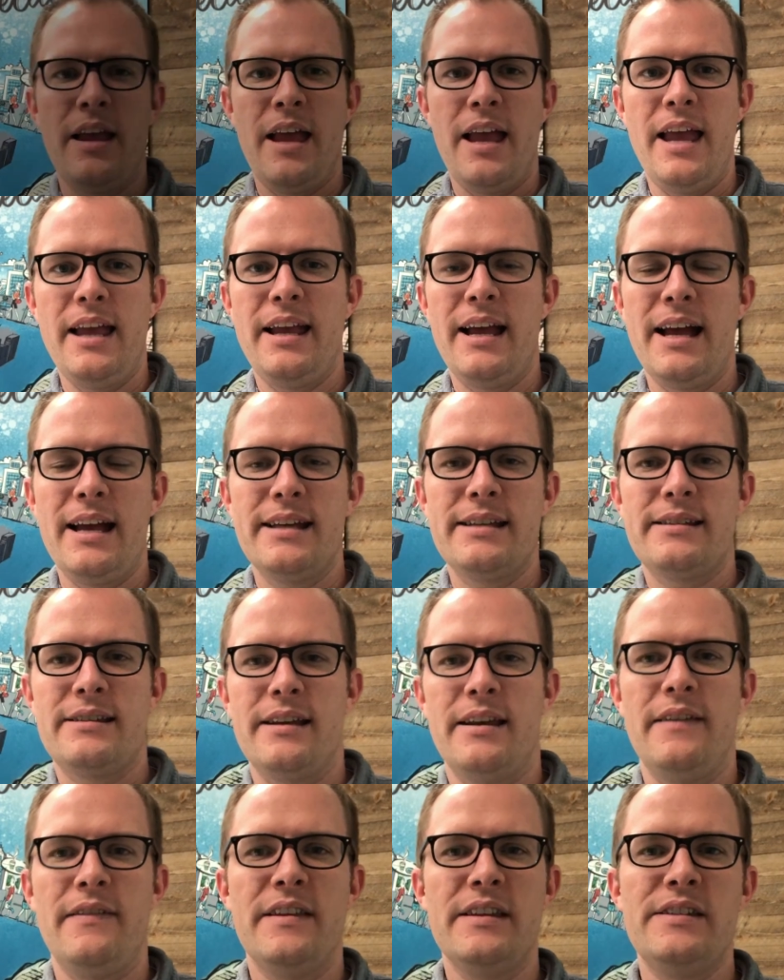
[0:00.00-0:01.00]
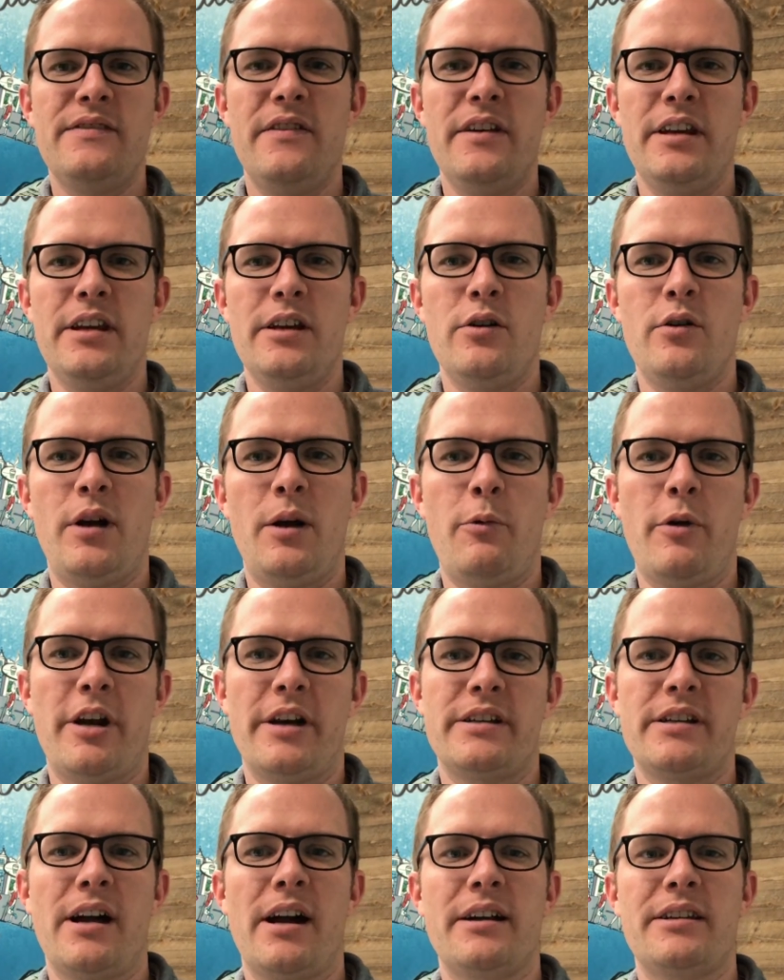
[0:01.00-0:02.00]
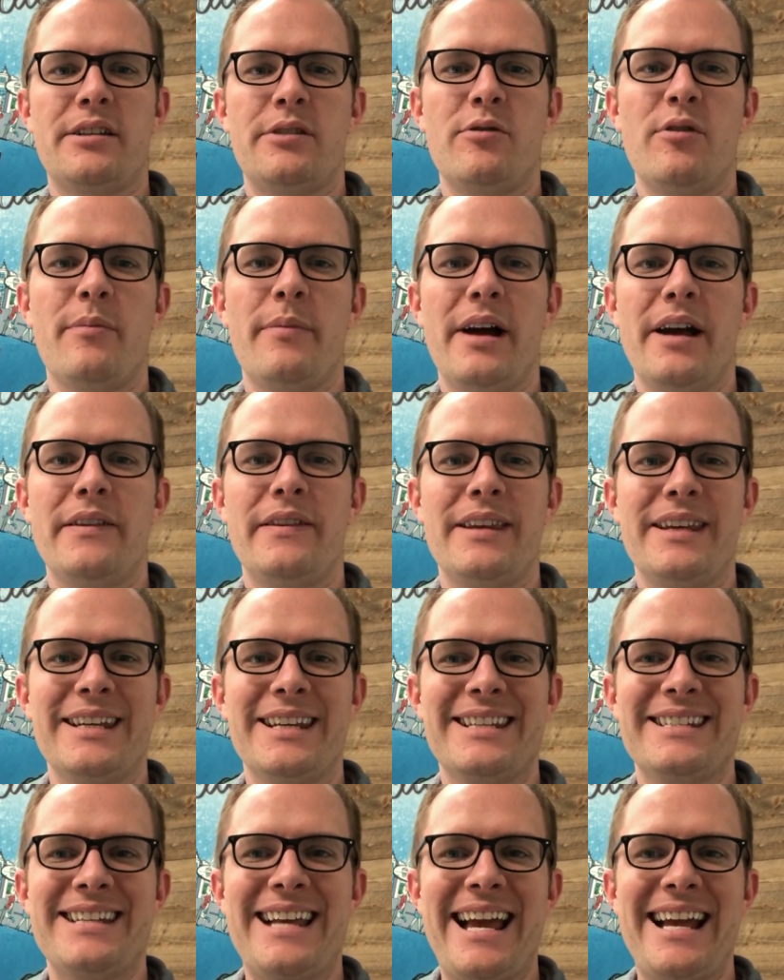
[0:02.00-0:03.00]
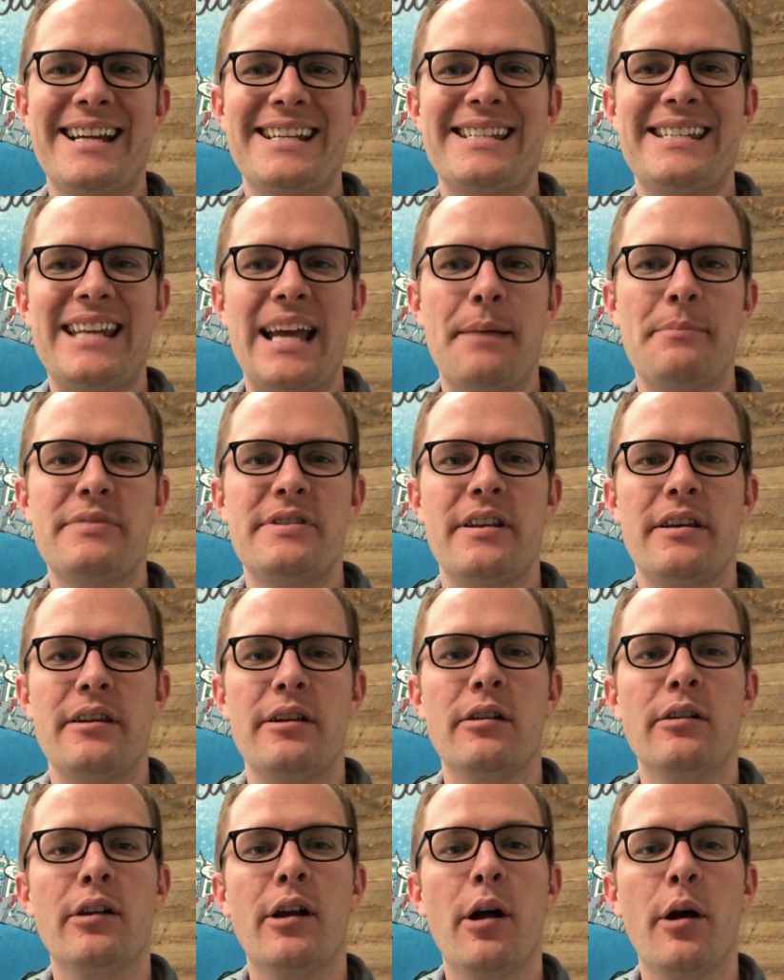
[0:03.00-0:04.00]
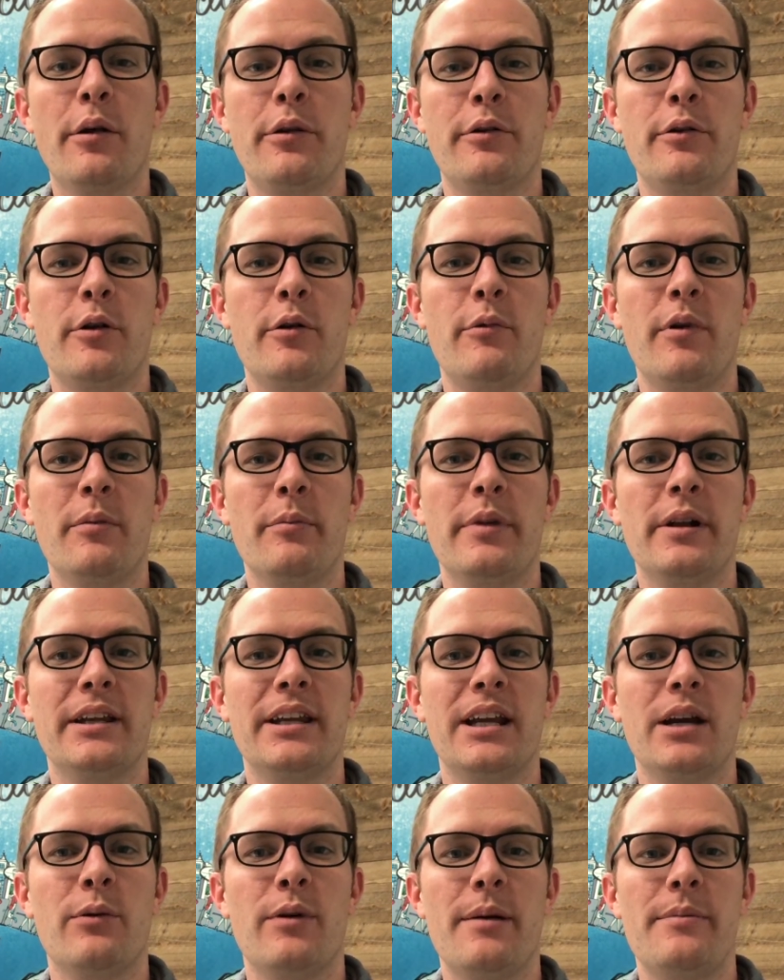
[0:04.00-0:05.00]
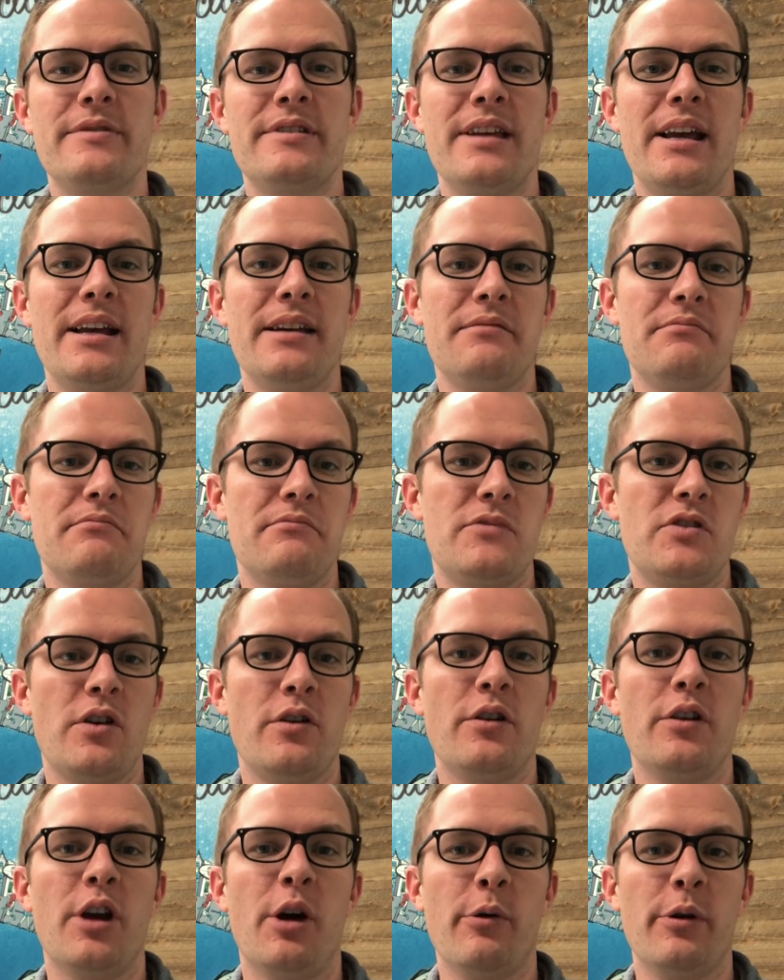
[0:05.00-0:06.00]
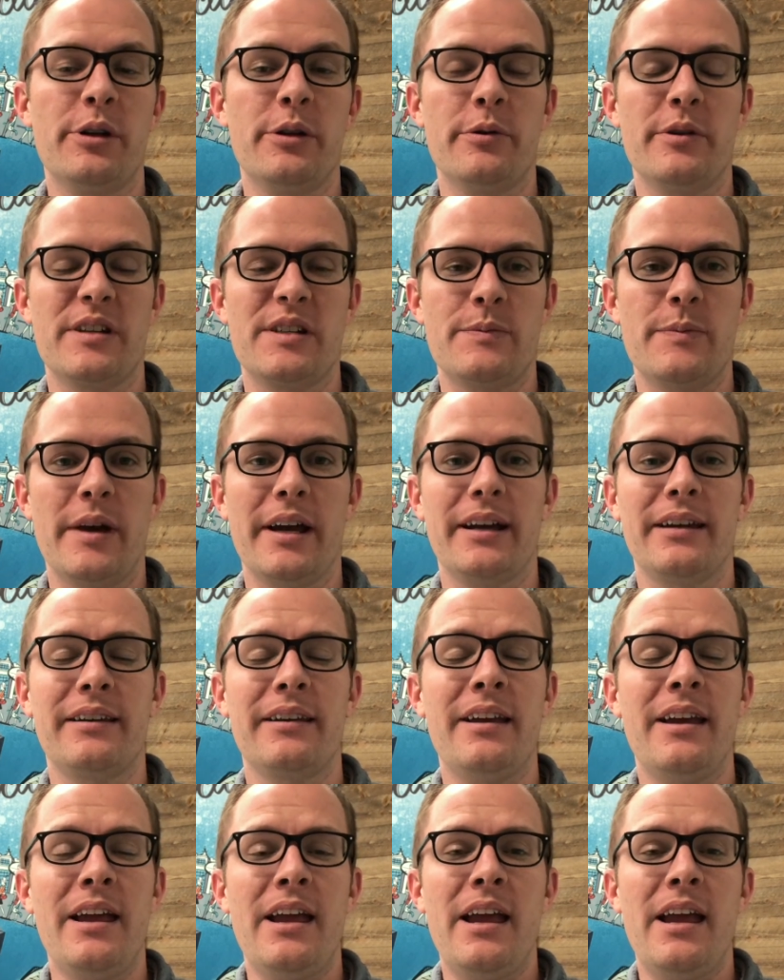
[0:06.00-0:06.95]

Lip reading: Hey guys, in this video I want to talk to you about the exact steps that you'll go through when building a website so you know what to expect.